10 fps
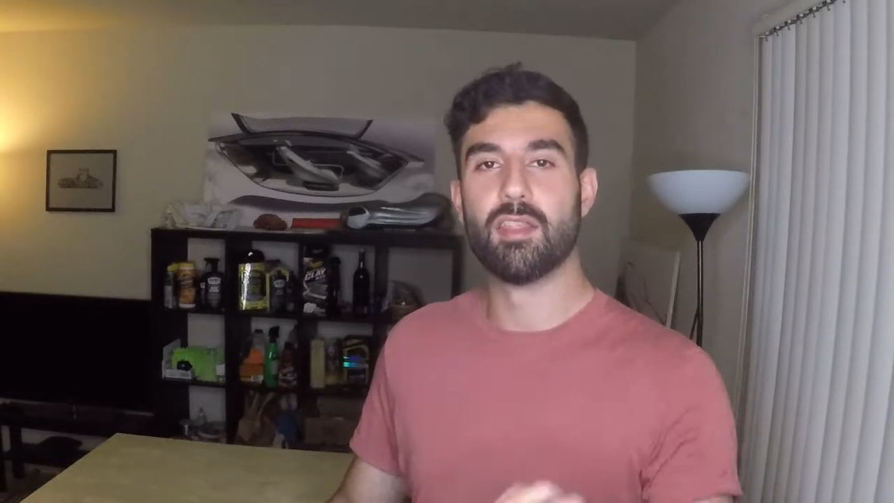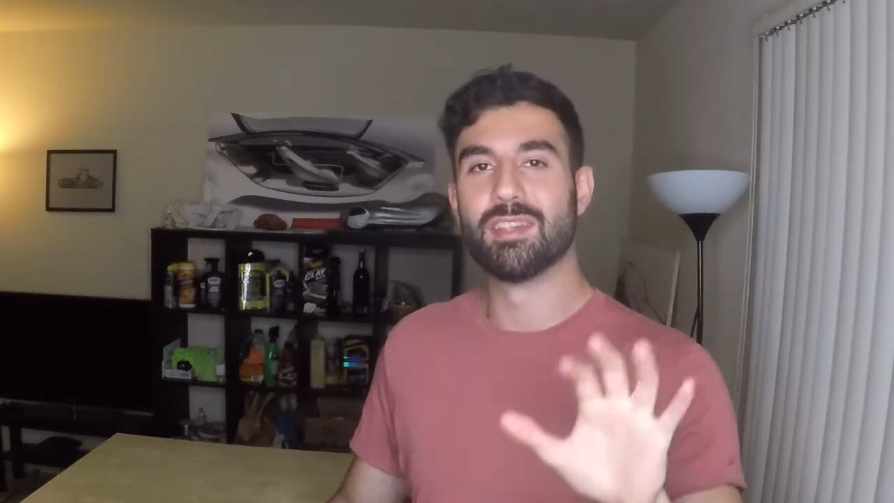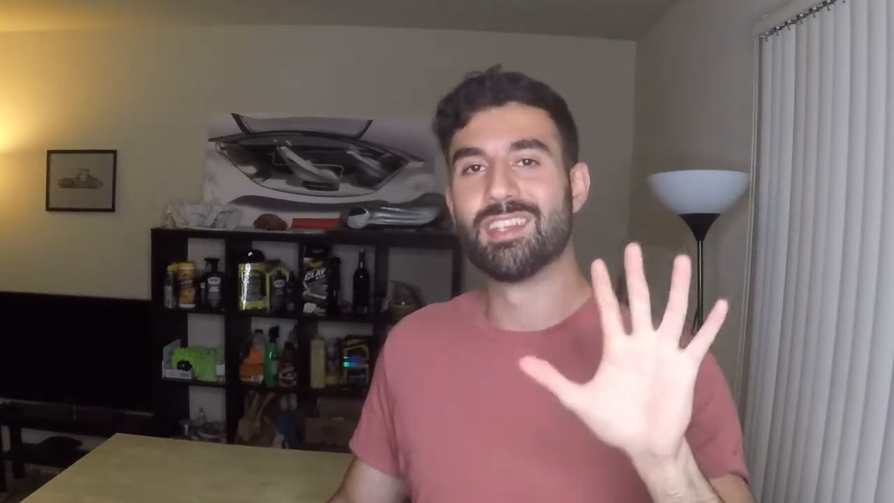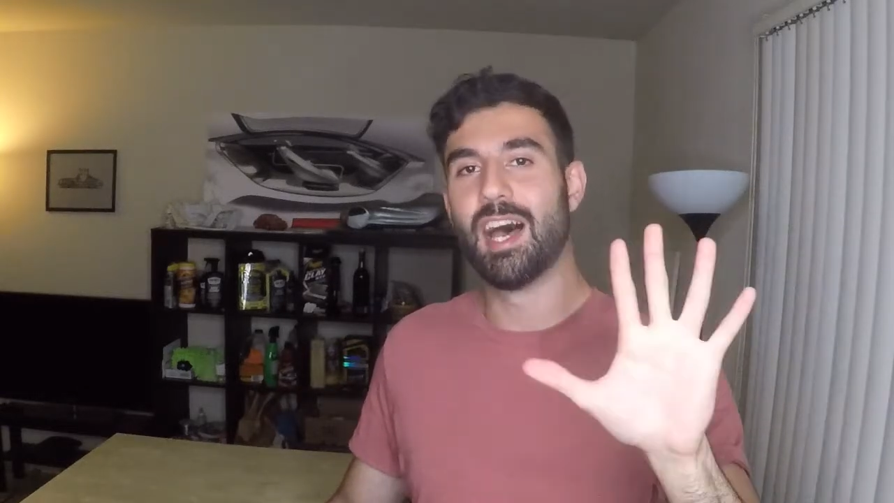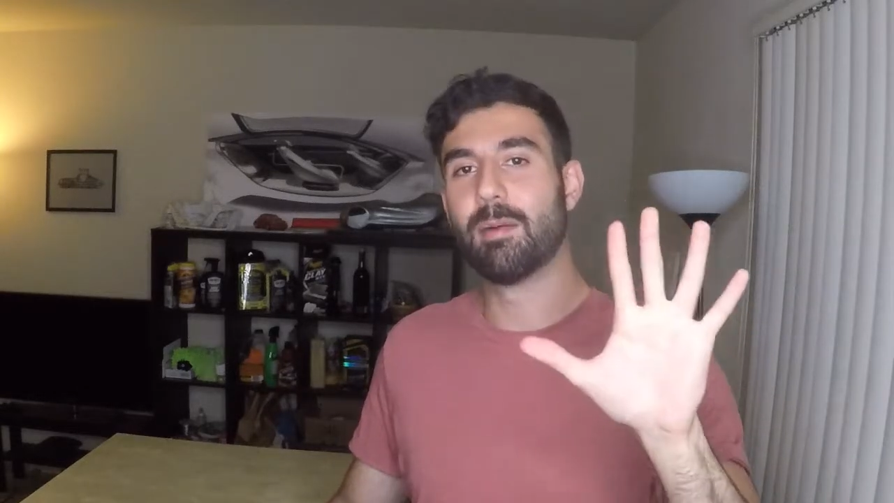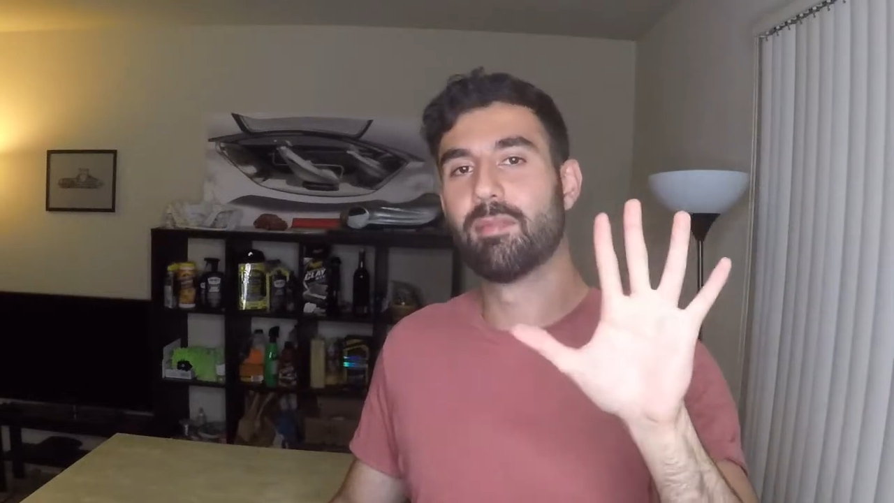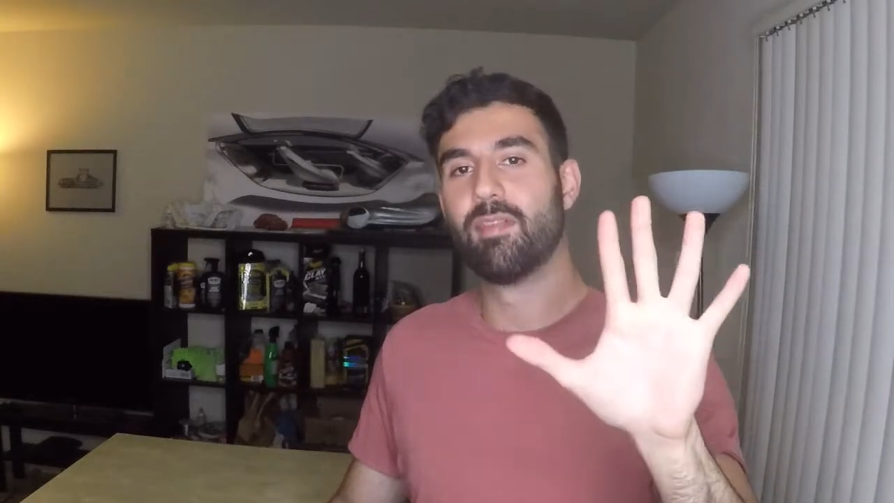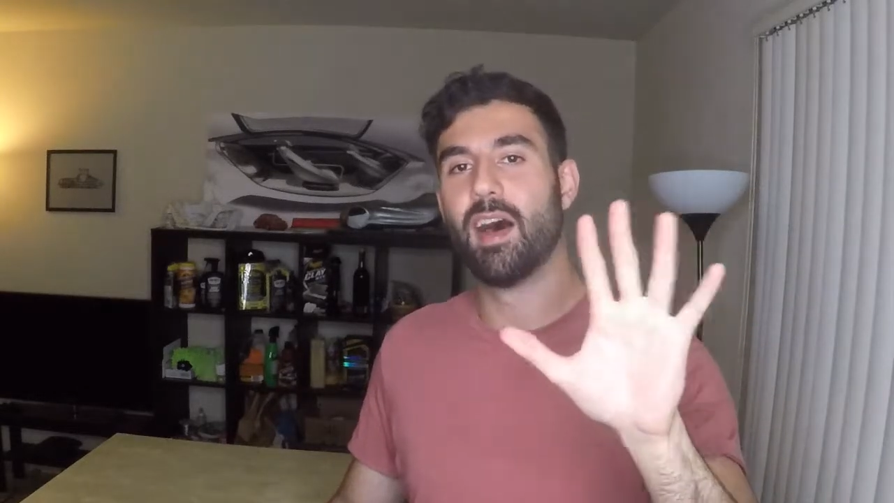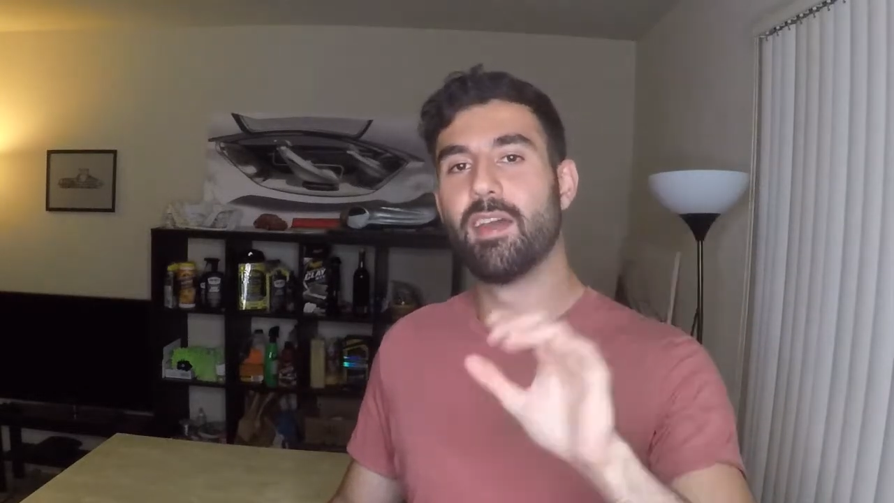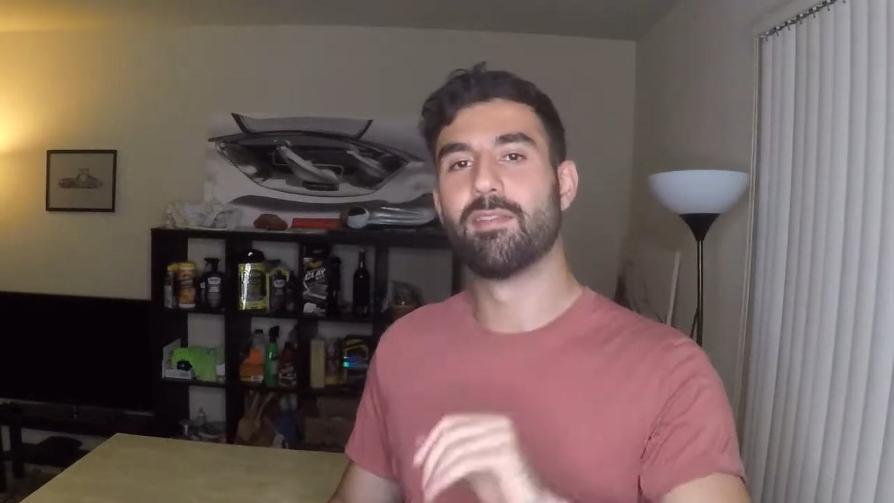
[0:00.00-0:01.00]
the top
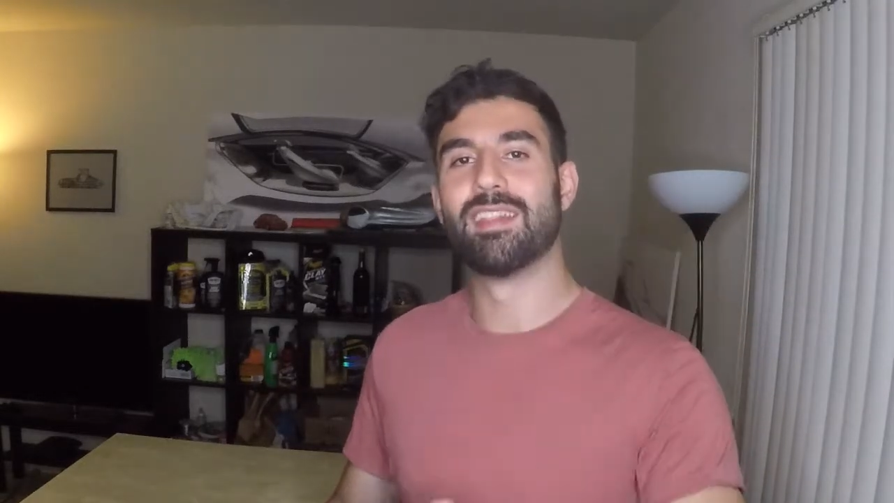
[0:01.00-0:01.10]
5